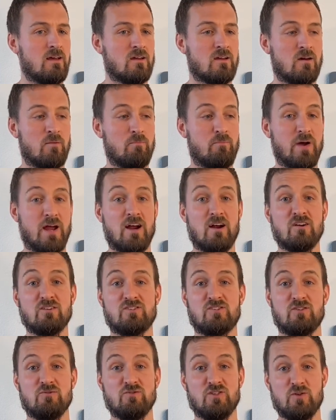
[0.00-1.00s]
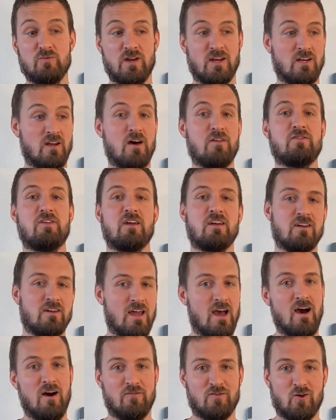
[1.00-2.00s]
Compared to doing nothing,
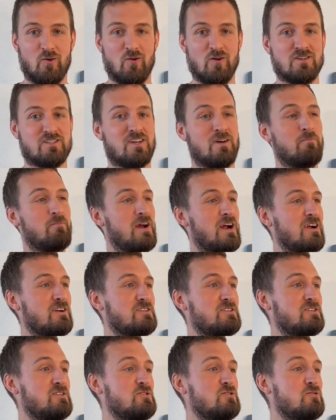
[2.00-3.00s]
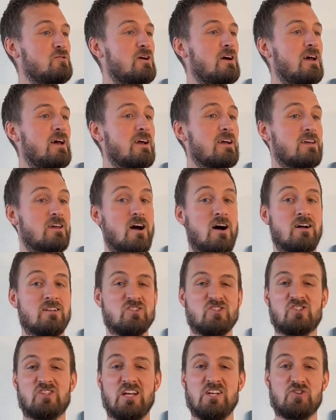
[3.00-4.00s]
yeah, of course. Compared to
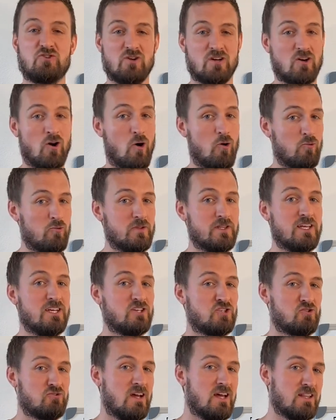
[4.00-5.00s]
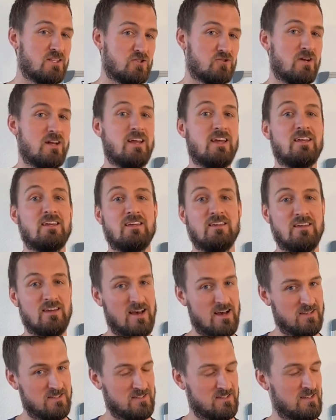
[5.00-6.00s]
concentric only strength training,
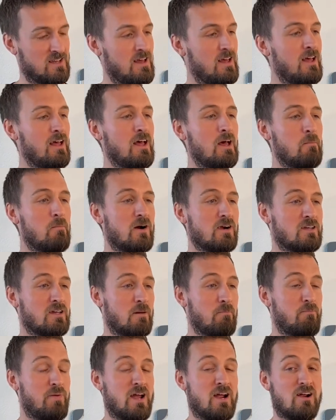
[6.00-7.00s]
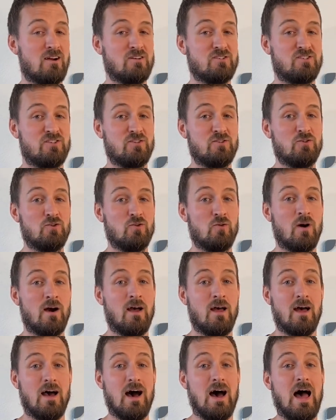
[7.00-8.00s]
yes. But compared
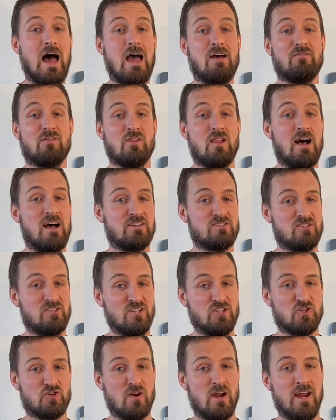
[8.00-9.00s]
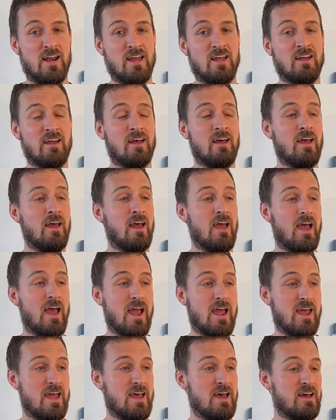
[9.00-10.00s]
to high velocity training
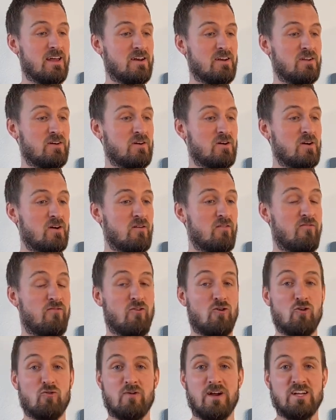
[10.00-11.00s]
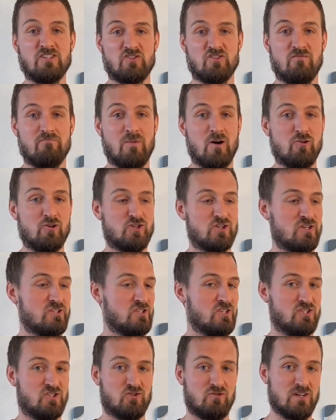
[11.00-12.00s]
and full range of motion,
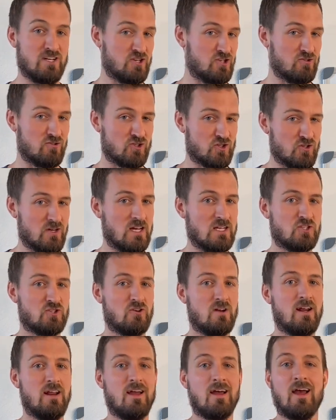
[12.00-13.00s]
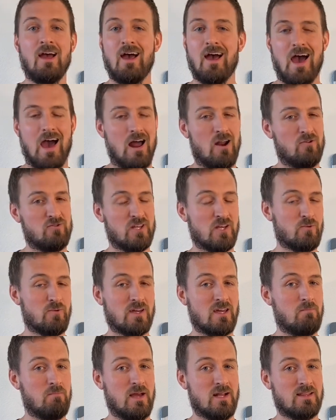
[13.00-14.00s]
just traditional strength training, I don't think we
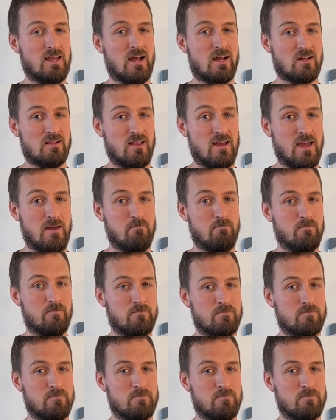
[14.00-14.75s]
can make that claim.